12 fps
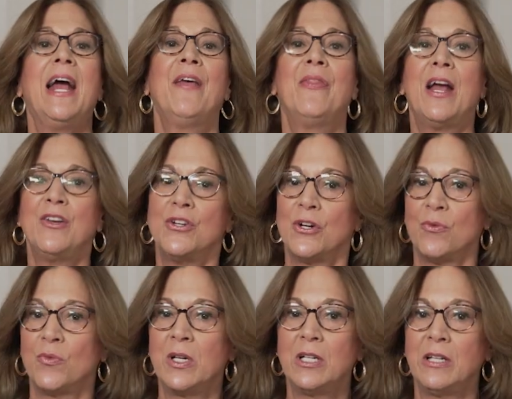and that
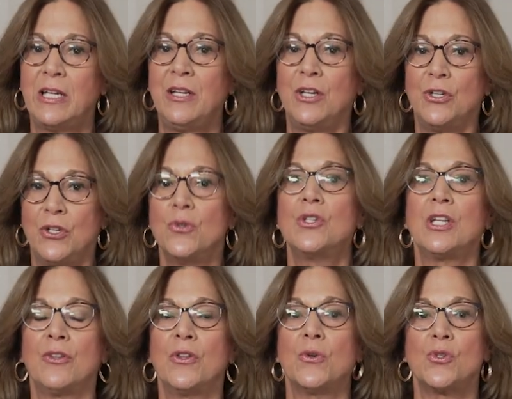you're really
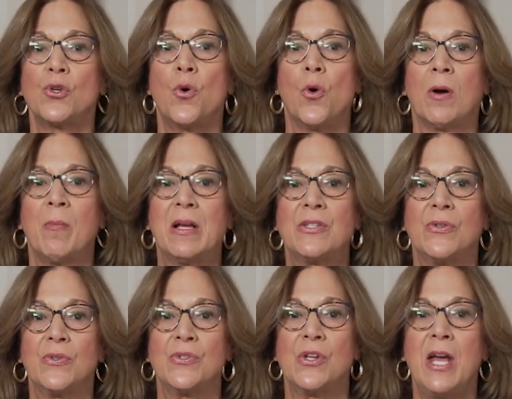using those core
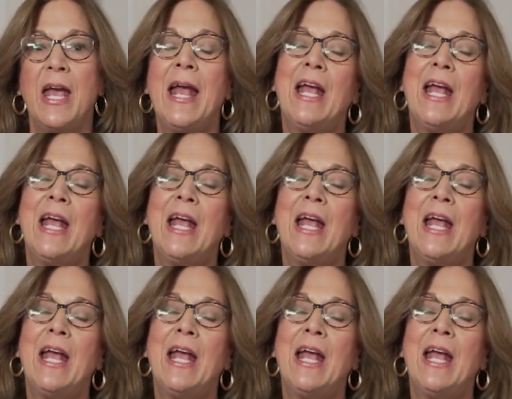muscles.